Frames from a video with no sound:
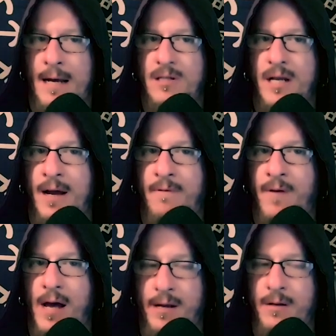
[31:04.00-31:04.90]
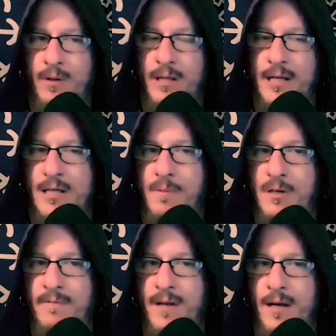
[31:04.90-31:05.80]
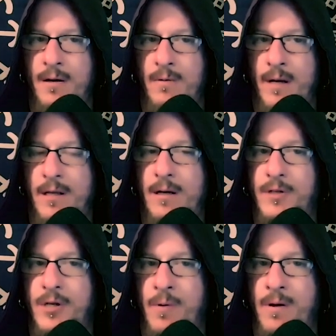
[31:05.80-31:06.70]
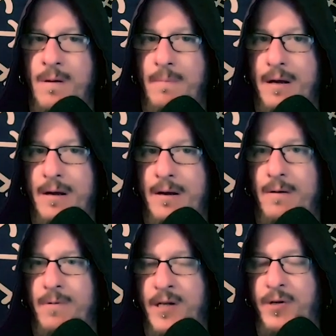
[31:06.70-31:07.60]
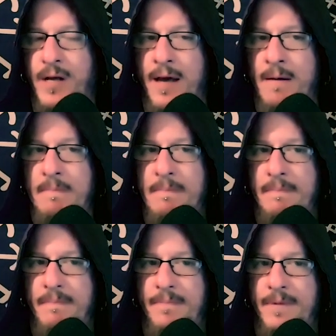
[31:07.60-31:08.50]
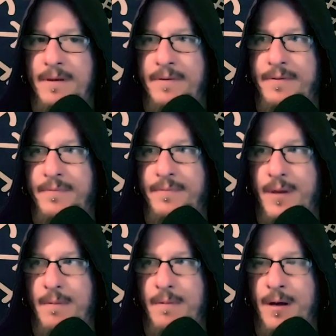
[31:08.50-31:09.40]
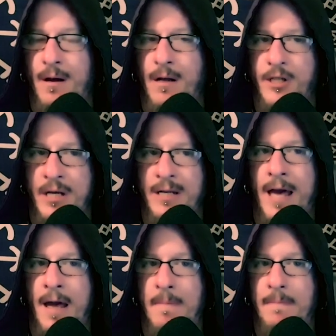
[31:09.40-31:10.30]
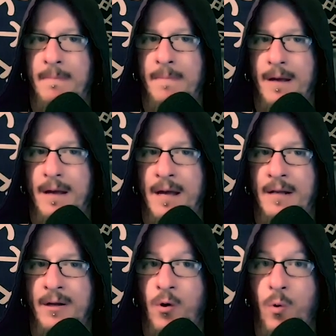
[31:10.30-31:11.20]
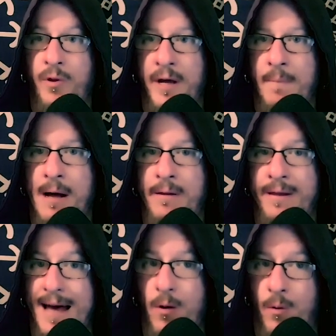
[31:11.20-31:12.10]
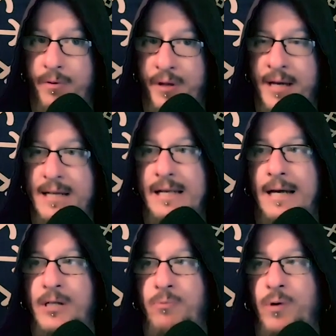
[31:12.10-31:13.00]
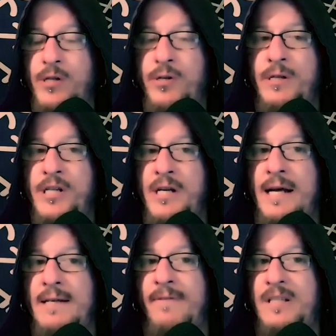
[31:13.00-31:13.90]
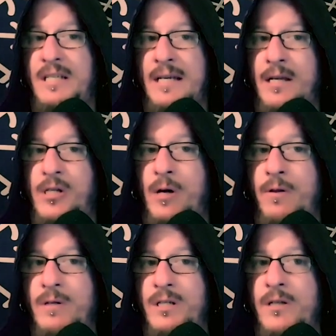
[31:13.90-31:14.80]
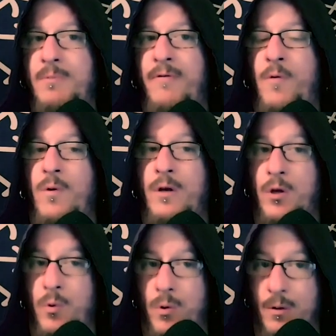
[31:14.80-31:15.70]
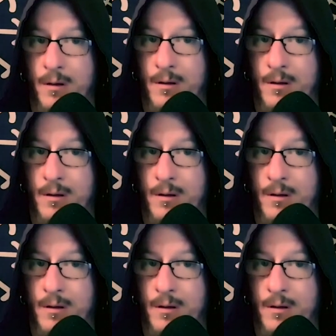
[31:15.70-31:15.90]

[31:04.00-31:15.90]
else that I invited, with the exception of Dingo, ended up showing up. Richard came, uh, Gene came. And the cool thing about that whole thing is that Richard and Gene haven't seen each other since before Yule.